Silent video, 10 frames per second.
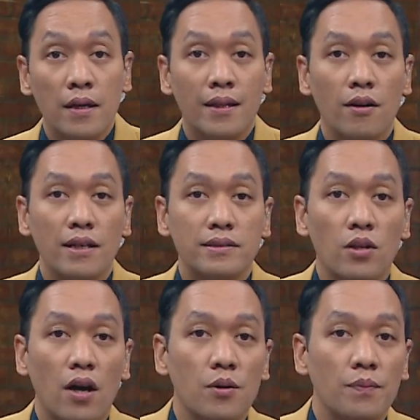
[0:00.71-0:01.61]
Now let's
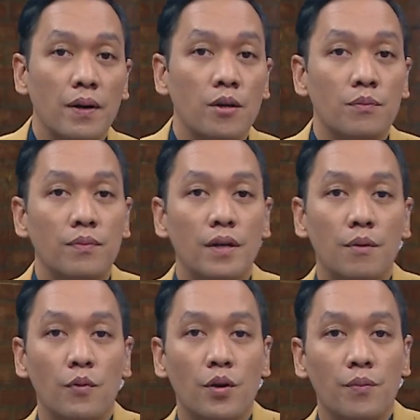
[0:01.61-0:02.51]
talk about
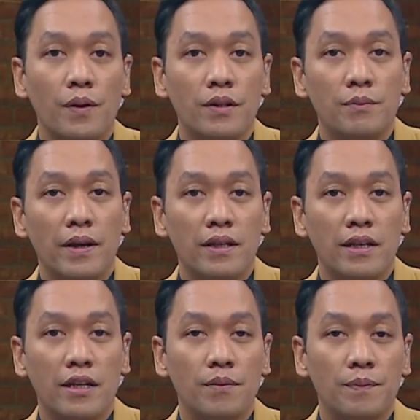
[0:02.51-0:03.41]
more about the Mandiri
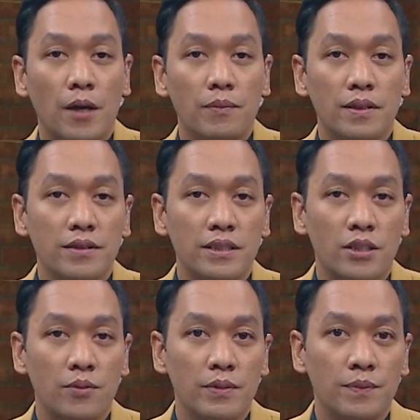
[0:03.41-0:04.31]
Capital Indonesia
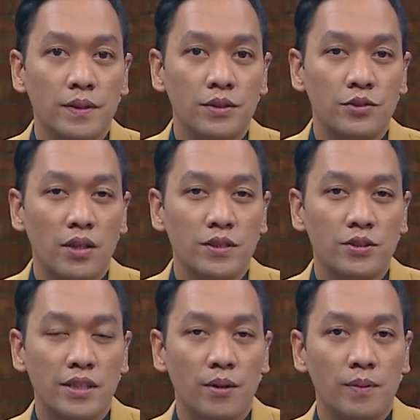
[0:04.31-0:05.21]
commitment to driving
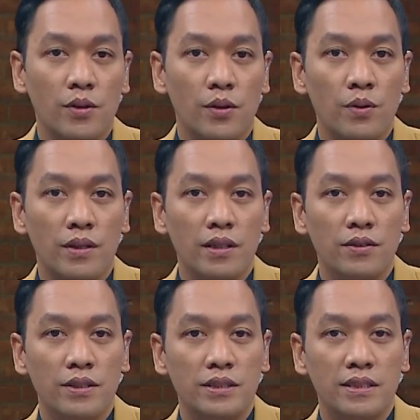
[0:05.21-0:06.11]
sustainable growth in
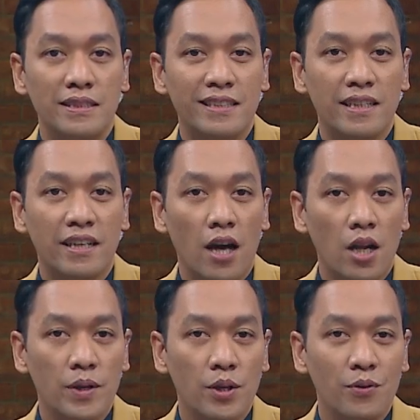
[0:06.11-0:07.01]
Indonesia digital
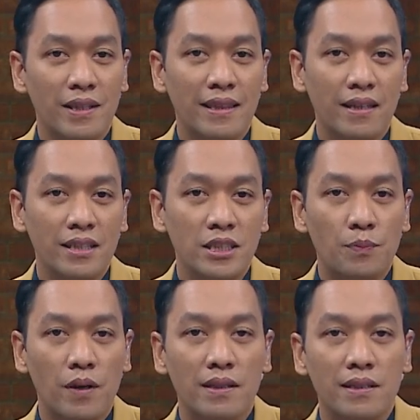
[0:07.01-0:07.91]
economy with Dennis
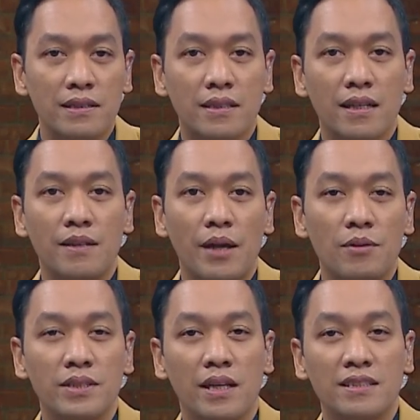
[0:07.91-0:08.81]
Pratishta,
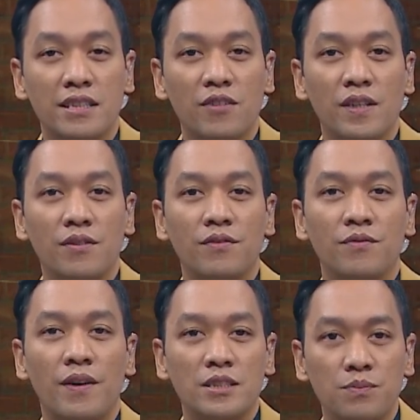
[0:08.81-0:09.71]
MCI Chief
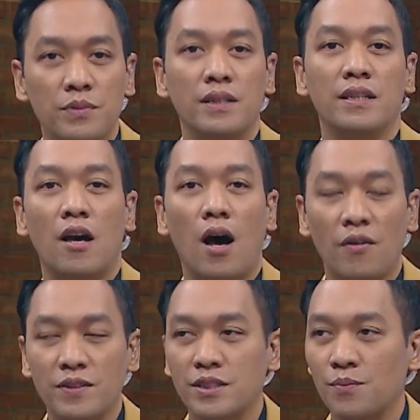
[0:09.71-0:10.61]
Investment
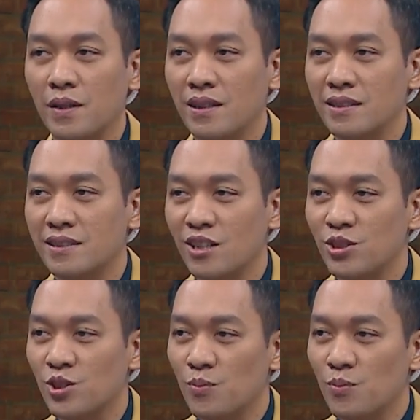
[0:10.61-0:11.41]
Officer. Pak Dennis, thank you so